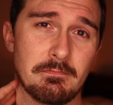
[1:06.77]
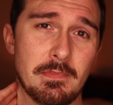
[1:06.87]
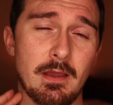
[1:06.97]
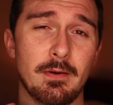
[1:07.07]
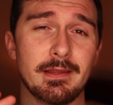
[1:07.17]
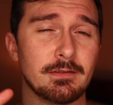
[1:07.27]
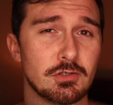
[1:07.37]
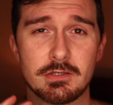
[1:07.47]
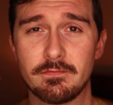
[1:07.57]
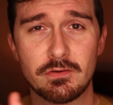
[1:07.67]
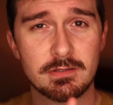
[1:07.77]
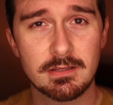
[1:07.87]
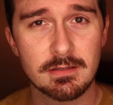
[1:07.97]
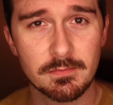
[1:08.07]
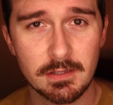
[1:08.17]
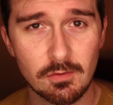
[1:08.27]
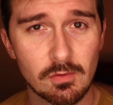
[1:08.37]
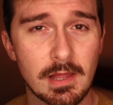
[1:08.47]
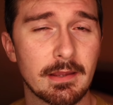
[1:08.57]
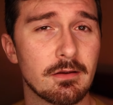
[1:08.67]
That way, it's just if you see something you
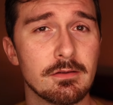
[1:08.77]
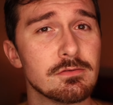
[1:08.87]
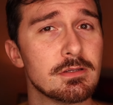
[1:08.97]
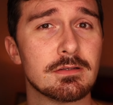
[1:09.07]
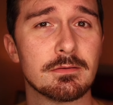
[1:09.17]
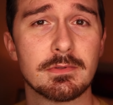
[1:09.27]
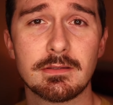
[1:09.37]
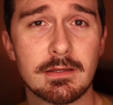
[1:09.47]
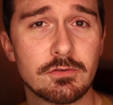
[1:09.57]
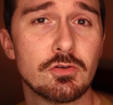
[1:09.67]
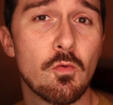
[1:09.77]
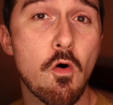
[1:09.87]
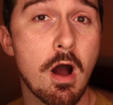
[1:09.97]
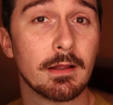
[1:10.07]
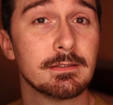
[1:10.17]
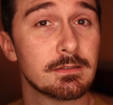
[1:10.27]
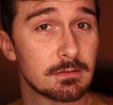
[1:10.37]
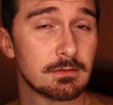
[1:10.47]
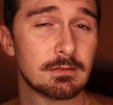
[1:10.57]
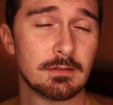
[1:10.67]
like or you see something that you want,
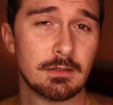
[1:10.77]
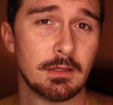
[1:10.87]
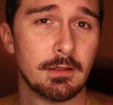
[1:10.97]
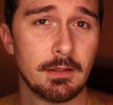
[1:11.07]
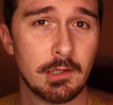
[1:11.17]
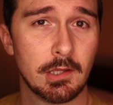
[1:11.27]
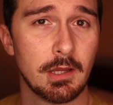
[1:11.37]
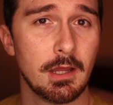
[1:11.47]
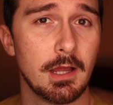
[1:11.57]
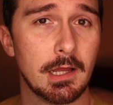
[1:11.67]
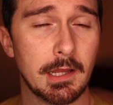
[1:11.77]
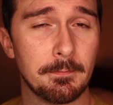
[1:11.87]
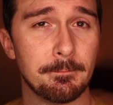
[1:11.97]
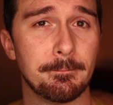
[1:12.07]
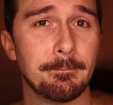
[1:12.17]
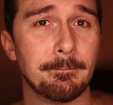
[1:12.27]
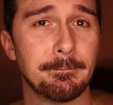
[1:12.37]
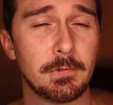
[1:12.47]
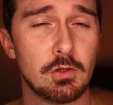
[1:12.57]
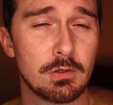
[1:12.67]

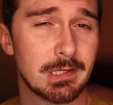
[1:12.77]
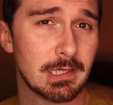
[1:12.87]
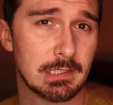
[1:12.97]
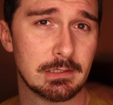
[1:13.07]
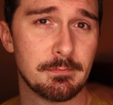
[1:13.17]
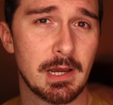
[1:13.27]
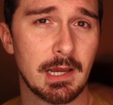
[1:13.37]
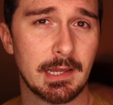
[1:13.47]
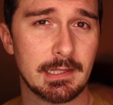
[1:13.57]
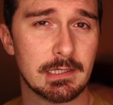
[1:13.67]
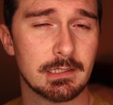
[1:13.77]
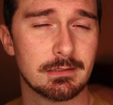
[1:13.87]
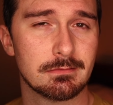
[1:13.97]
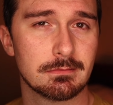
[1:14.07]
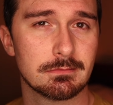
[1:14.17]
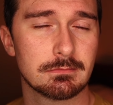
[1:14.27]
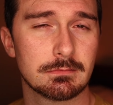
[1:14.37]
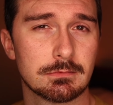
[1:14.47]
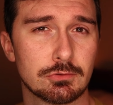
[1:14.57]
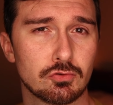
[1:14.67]
you can buy
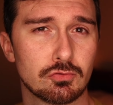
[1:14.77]
it.